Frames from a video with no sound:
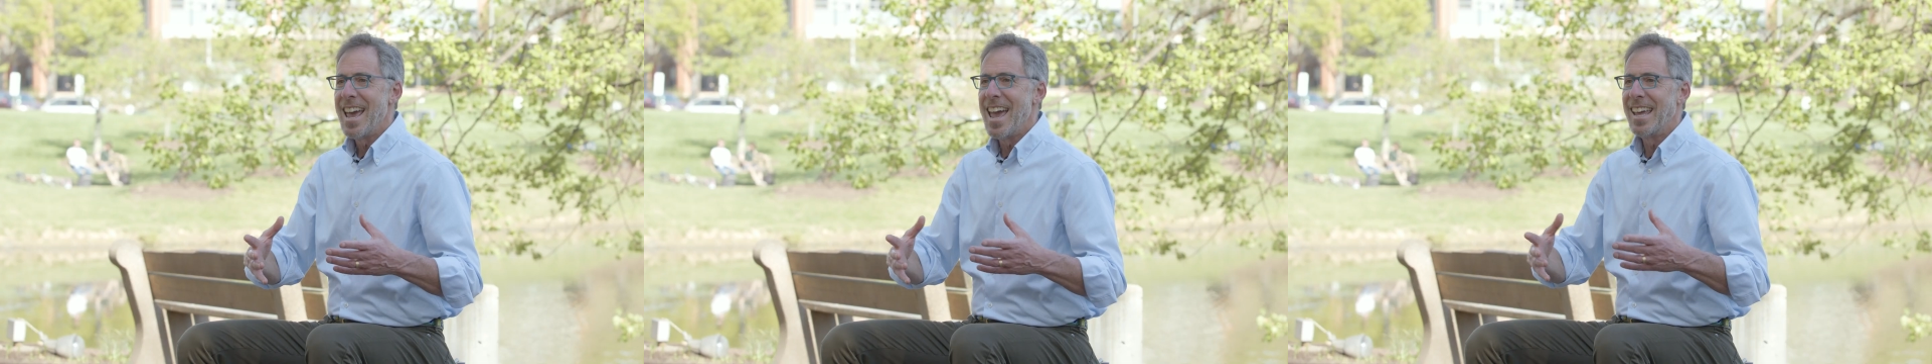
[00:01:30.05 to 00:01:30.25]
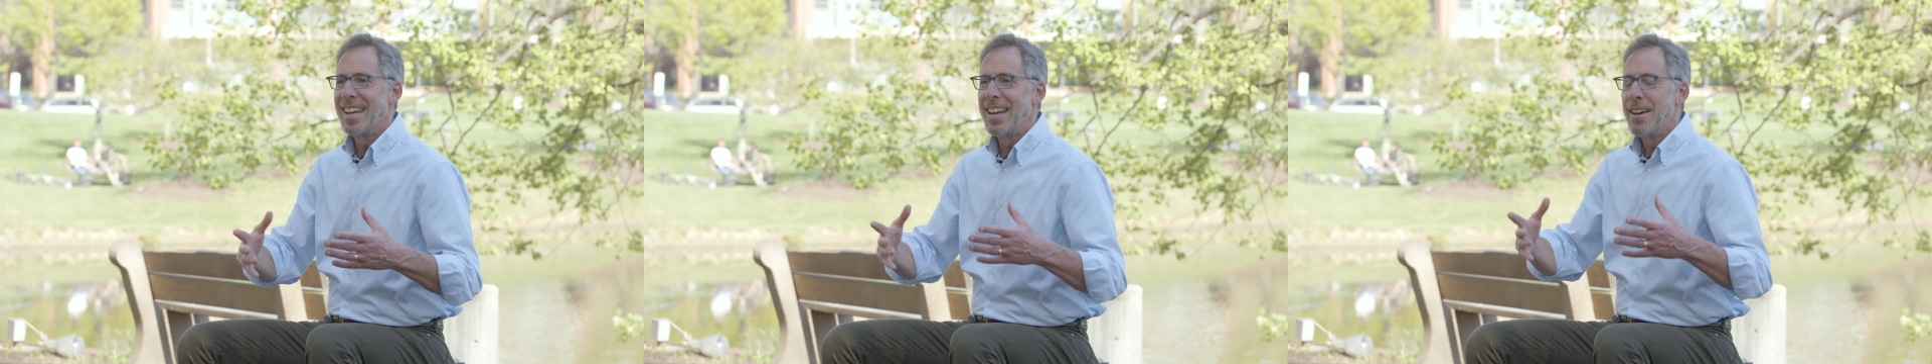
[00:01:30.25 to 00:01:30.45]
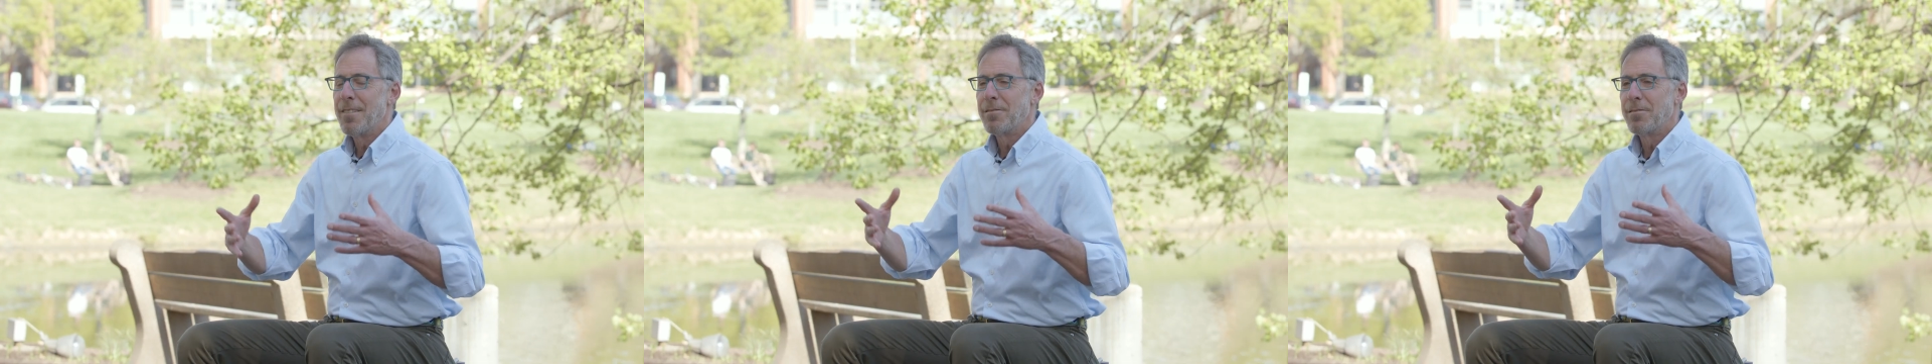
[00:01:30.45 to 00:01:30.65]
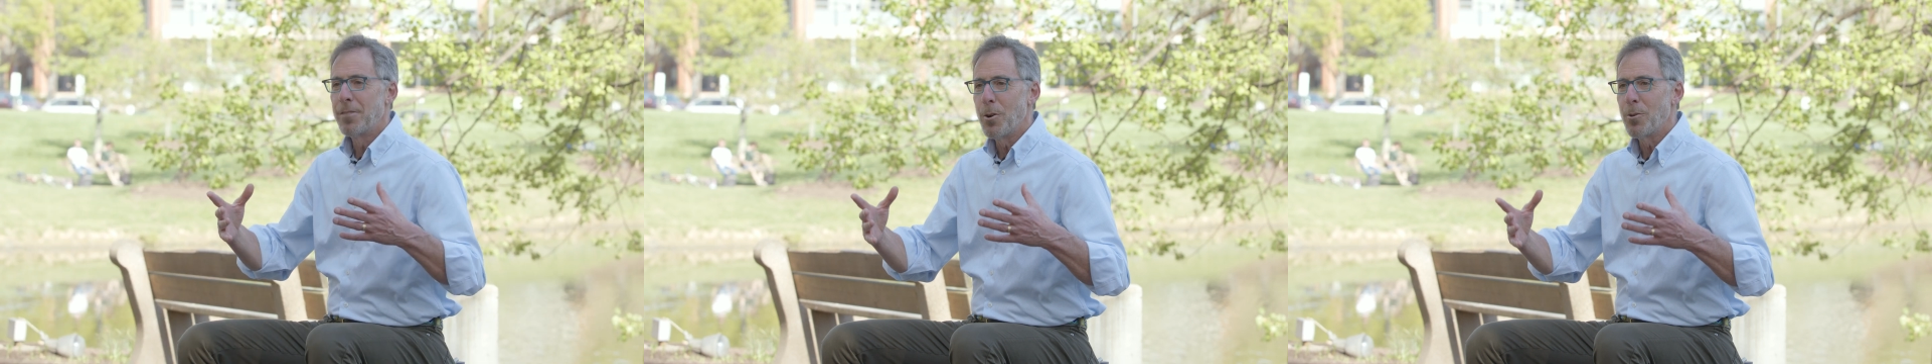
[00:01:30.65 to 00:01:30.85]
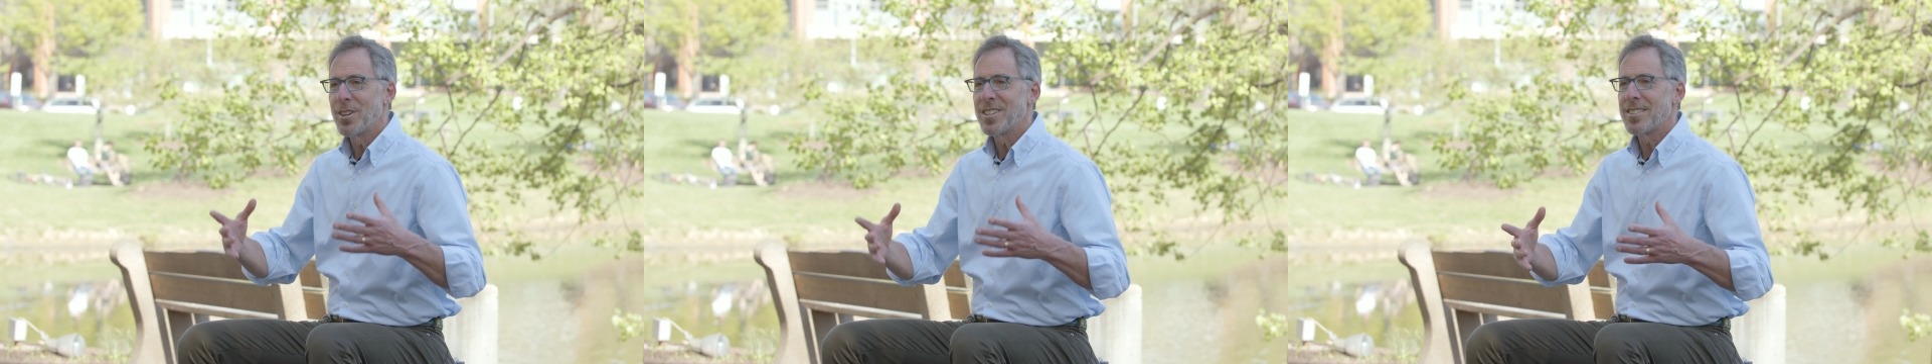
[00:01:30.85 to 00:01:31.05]
And
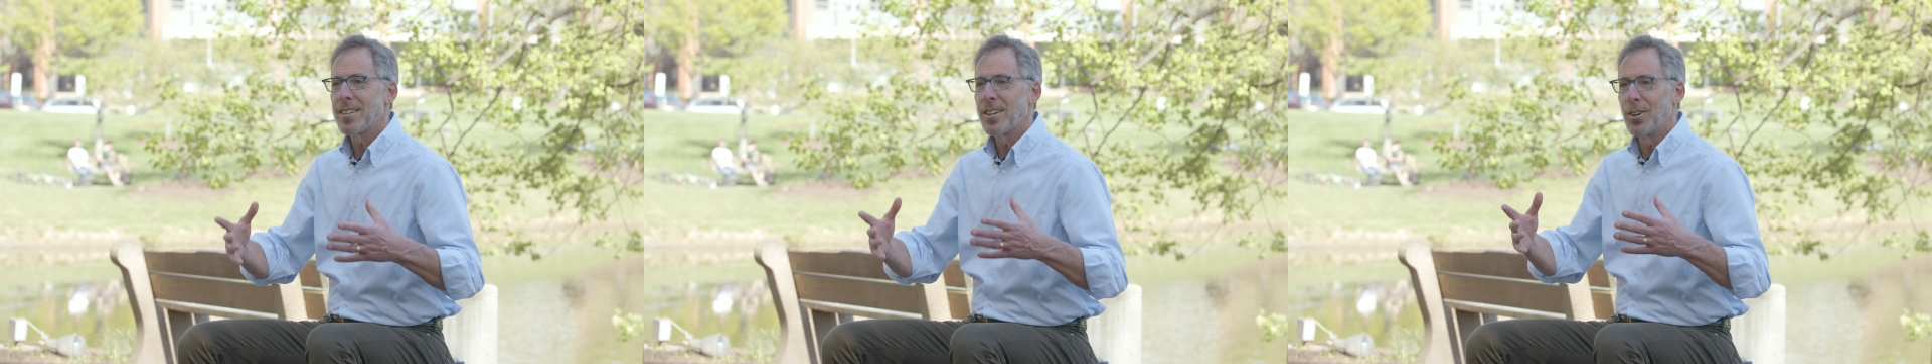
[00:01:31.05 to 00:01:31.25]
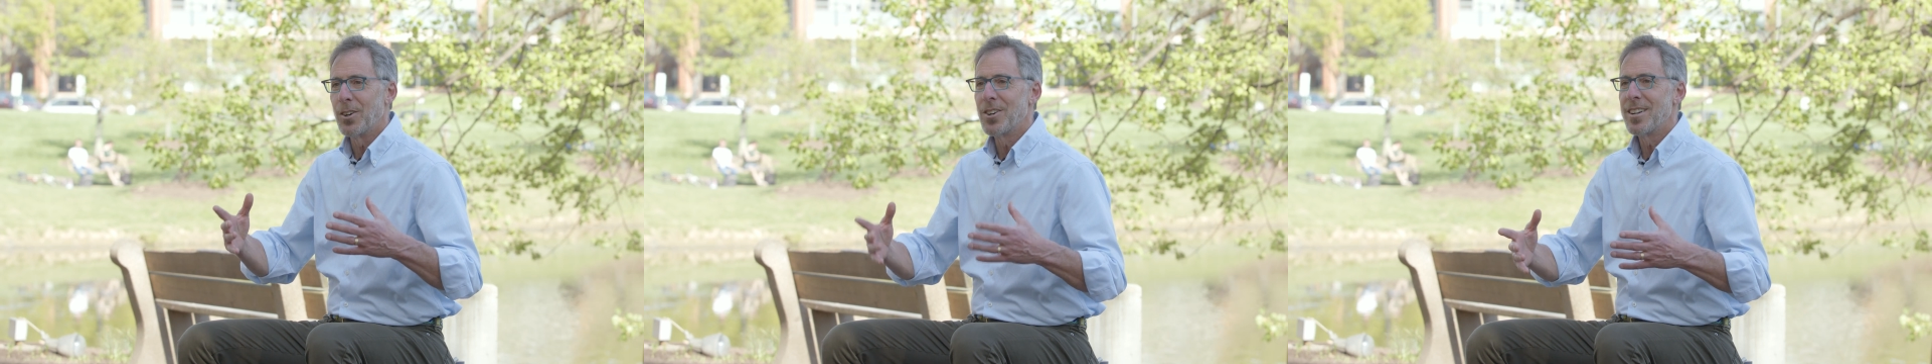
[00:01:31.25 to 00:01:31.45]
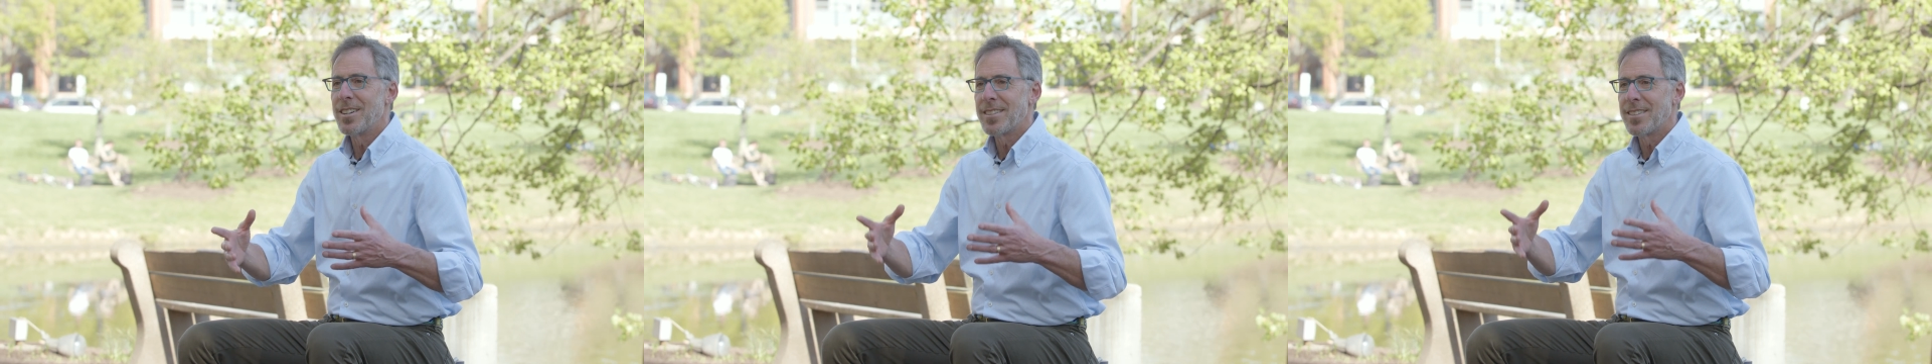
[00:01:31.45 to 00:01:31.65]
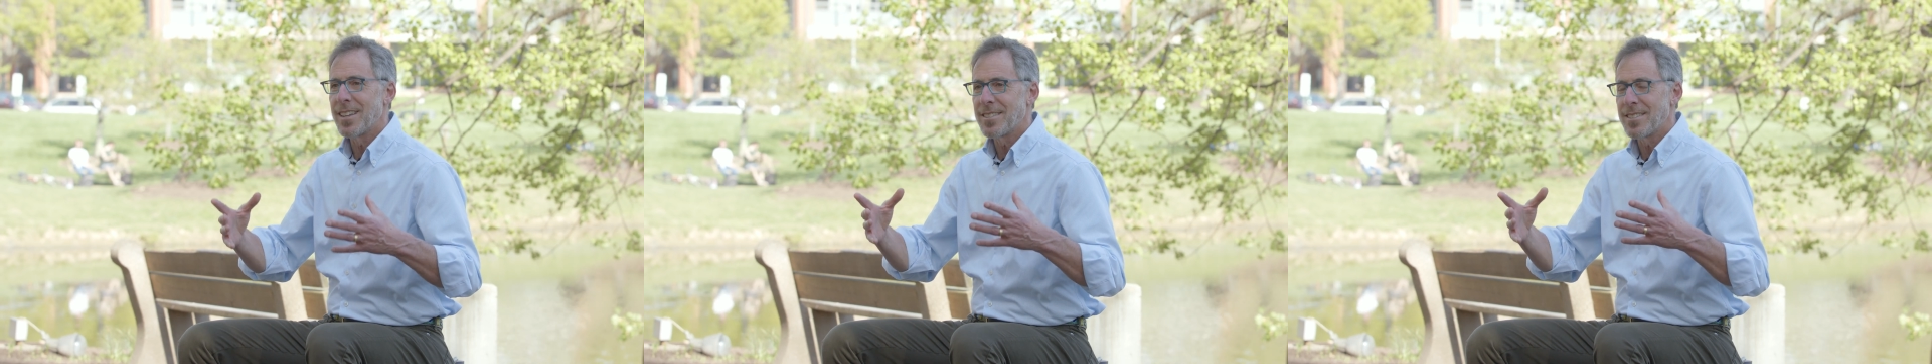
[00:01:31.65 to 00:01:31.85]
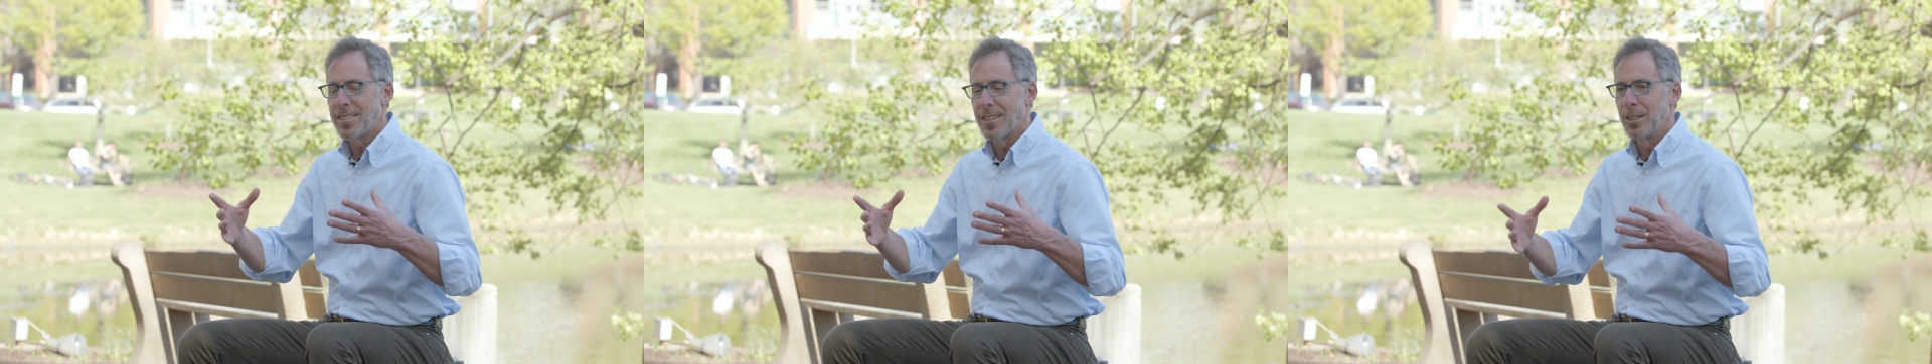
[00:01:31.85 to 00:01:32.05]
focusing on
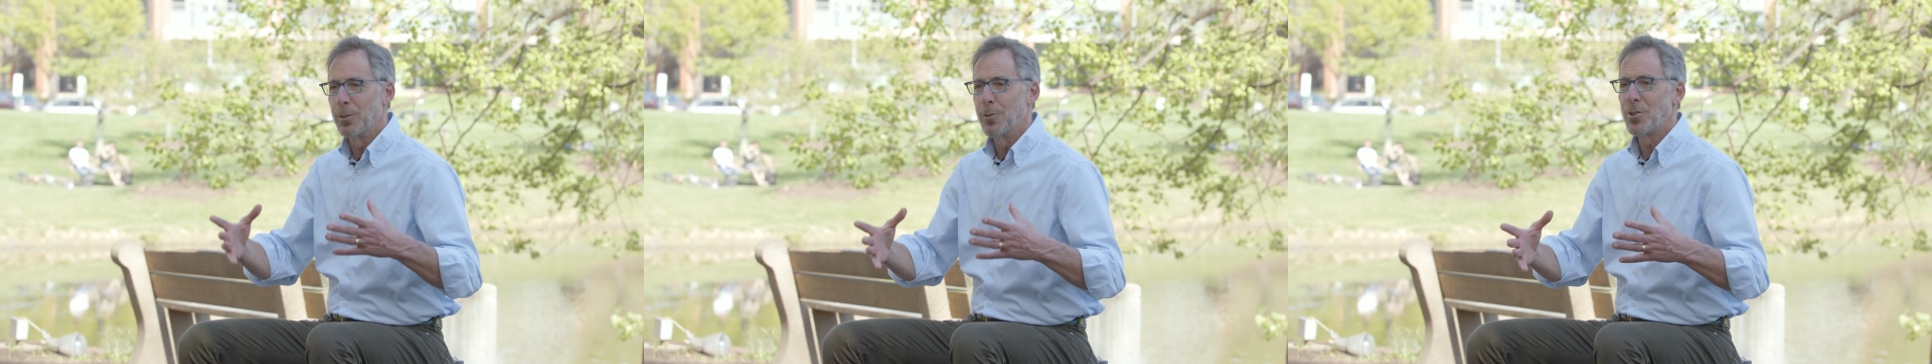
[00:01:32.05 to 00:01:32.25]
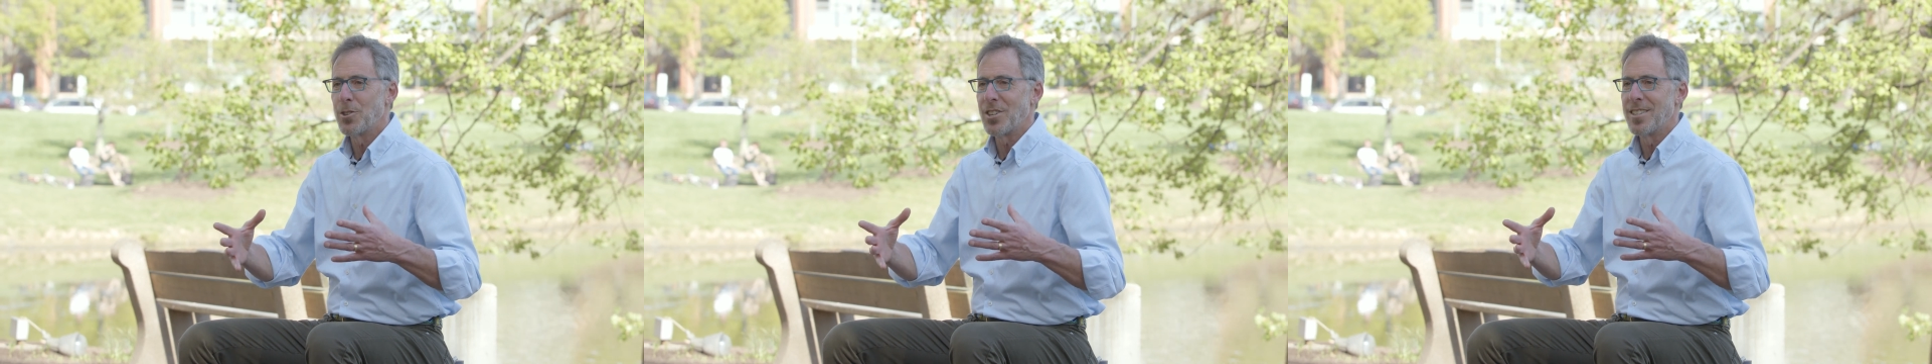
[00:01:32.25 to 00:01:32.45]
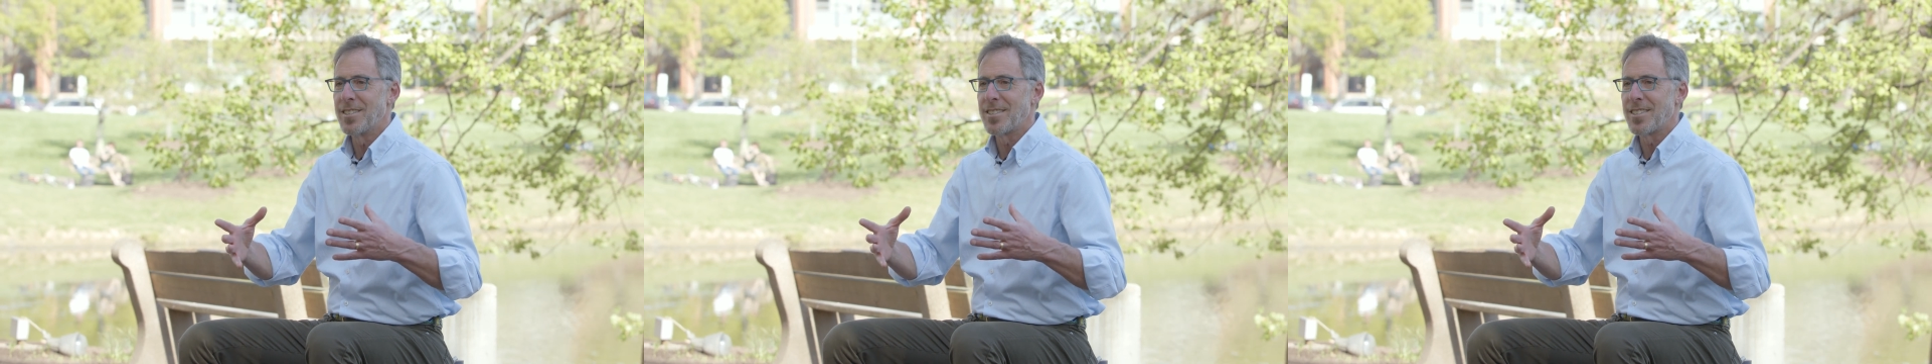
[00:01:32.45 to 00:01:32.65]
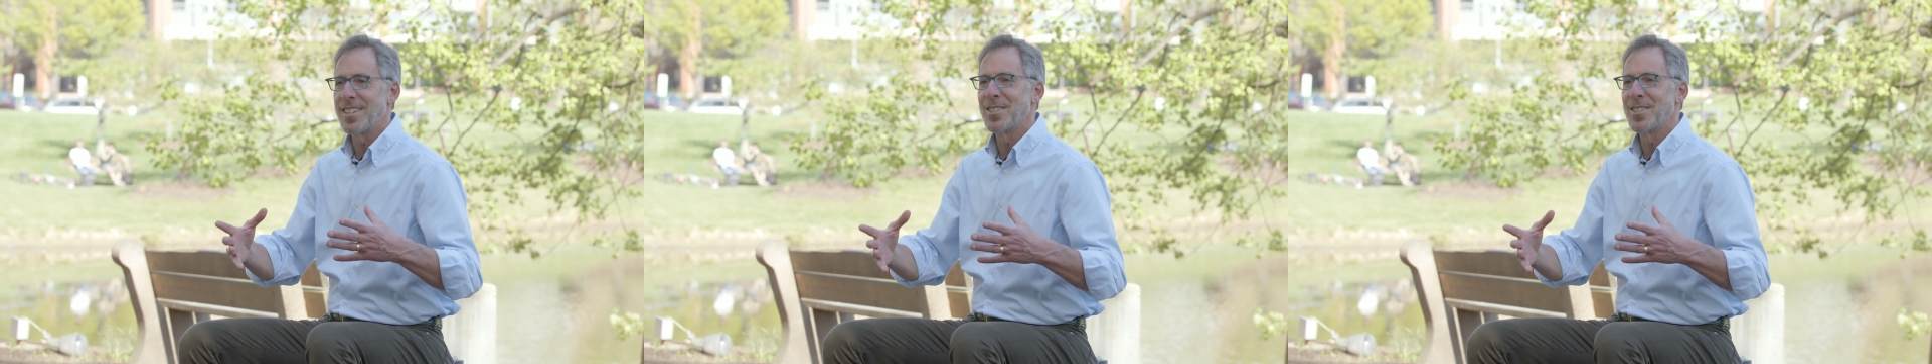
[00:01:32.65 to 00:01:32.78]
the solutions